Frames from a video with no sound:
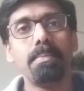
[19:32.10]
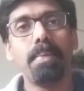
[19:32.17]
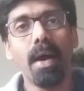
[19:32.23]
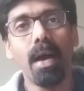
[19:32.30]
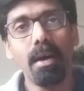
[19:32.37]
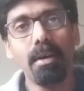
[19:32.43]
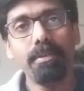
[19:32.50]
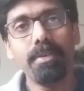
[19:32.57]

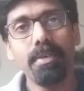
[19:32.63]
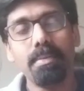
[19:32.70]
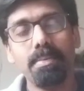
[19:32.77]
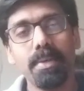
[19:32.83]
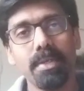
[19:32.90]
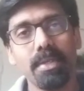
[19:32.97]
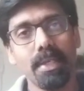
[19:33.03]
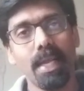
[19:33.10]
powerful
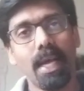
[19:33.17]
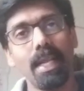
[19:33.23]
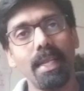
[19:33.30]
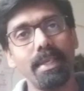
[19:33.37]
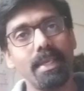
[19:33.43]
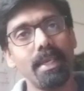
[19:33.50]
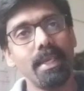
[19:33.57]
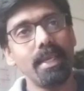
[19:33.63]

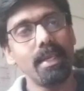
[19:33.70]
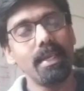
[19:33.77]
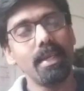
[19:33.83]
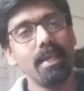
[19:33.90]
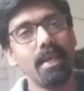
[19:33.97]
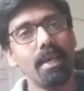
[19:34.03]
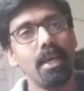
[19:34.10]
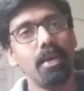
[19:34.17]
personality
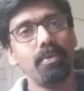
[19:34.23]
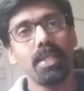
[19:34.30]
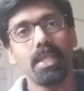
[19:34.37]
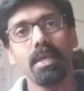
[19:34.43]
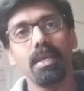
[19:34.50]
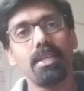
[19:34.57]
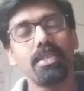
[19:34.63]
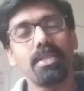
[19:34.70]
with
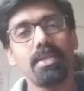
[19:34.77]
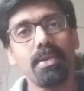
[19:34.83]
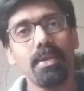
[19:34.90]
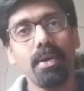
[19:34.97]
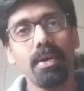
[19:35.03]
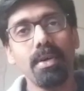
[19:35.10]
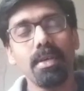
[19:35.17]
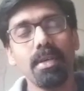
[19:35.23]
her
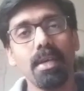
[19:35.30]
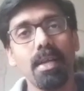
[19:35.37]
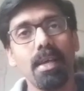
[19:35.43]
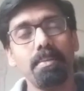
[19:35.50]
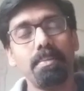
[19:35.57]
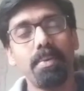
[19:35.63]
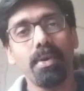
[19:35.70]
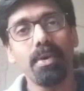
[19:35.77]
strong
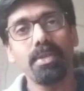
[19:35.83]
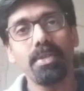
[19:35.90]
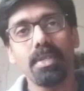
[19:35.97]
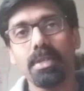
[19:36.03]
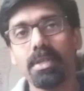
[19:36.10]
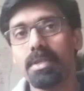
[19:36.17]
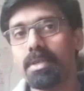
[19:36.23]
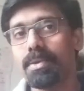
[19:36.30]
approach
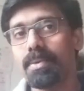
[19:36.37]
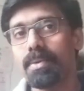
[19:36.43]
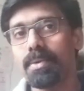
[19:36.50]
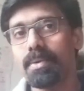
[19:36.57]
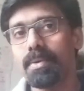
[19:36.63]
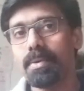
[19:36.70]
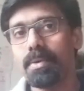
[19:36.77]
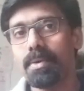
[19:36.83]

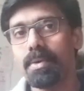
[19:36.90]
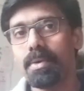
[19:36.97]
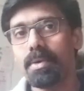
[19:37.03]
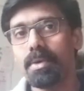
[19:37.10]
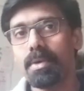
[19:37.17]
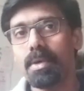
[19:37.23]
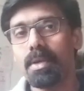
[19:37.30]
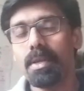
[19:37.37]
to
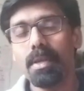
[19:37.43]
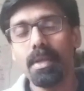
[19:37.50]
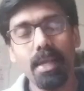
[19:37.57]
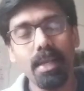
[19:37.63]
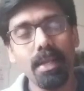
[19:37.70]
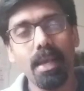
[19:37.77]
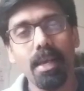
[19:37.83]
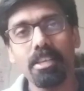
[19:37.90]

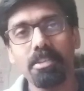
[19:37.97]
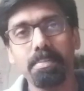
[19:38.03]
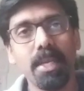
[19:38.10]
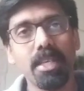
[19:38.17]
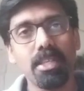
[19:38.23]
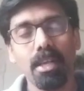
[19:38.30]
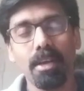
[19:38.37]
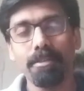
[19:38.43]
any
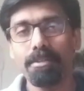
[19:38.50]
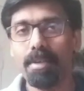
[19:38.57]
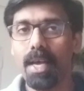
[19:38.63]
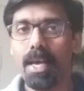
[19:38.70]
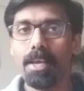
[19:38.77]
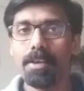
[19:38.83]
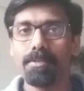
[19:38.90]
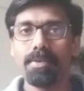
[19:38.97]
aspects of
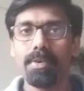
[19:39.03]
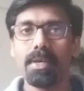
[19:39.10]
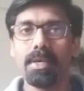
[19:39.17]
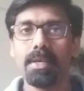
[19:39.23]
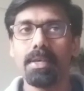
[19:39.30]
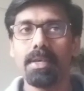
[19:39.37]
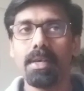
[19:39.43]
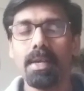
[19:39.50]
life,
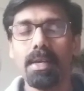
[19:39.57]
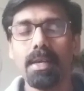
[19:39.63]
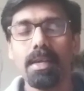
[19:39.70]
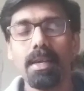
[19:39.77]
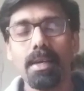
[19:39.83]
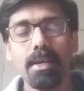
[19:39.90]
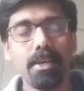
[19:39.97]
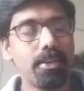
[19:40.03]
her
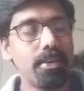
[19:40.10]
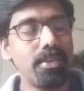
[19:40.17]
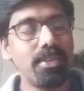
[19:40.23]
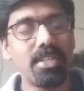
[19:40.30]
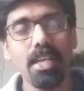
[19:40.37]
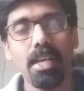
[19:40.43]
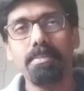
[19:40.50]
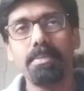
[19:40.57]

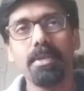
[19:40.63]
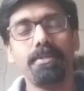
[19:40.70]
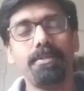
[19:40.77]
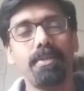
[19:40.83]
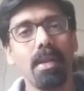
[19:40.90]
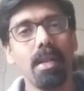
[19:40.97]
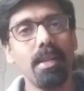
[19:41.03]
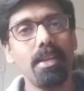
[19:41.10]
concept
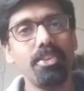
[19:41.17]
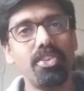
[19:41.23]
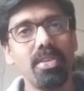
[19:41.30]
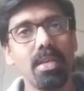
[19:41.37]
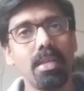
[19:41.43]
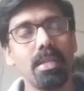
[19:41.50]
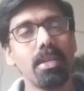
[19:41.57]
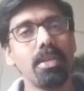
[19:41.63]
of
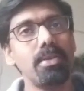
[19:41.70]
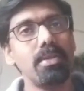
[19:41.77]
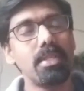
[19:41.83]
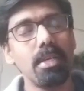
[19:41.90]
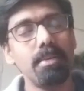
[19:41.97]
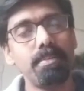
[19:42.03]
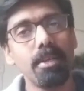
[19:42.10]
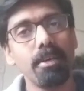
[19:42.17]
religion, the
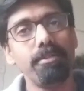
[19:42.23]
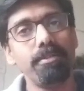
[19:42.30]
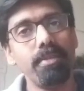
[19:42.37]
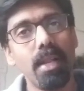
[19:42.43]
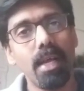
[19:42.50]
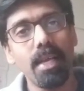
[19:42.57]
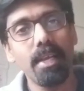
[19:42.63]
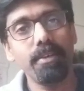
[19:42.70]
concept of
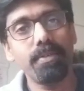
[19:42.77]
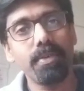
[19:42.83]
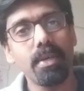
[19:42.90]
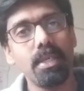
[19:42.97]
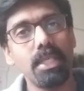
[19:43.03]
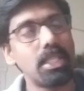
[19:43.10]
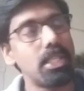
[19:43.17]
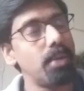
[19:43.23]
life,
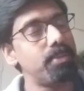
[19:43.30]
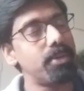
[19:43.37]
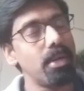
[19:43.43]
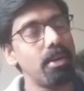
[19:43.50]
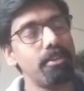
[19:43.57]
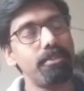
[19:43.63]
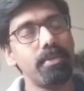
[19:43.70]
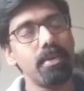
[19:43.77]
concept
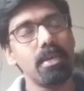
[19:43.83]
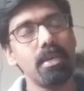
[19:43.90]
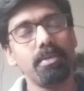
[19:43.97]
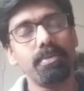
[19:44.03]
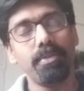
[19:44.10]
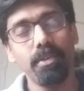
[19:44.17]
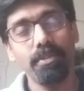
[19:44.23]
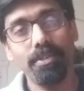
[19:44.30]
of
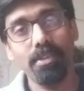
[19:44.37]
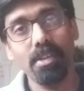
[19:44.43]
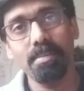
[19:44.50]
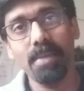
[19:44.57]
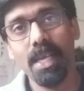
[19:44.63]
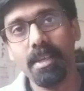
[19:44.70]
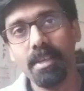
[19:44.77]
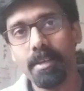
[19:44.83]

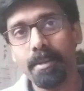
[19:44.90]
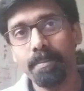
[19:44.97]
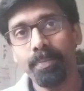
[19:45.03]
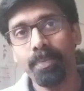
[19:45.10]
fulfillment,